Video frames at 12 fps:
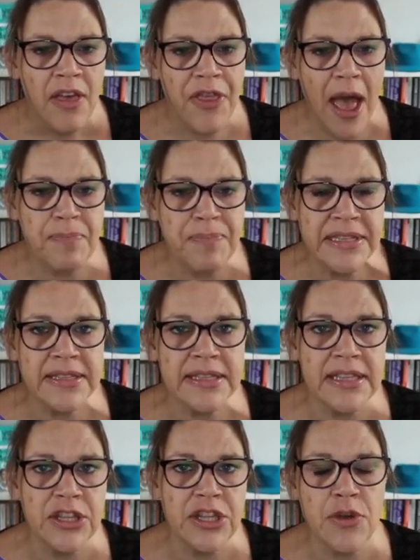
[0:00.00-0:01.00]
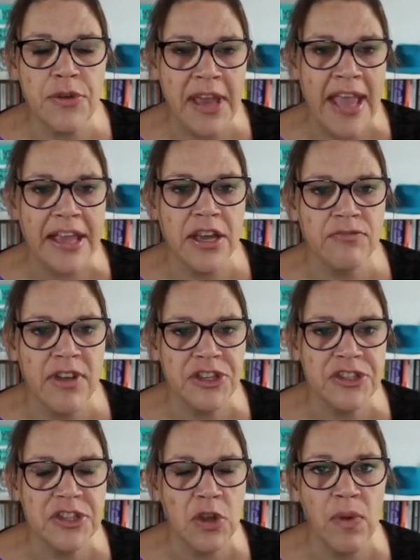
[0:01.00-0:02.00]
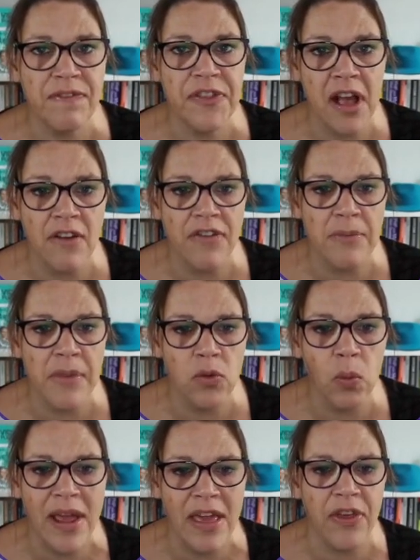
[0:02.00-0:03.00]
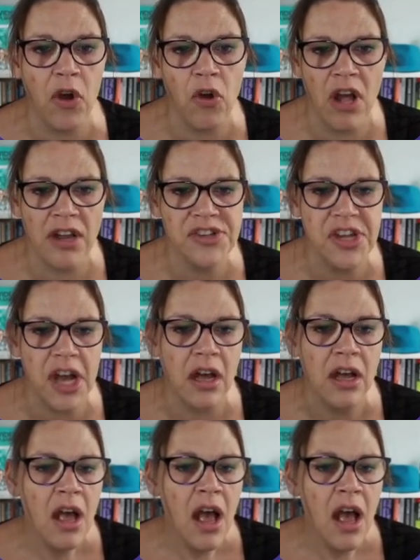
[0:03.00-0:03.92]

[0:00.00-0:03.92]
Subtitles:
that a business in the UK can register with the government with or under.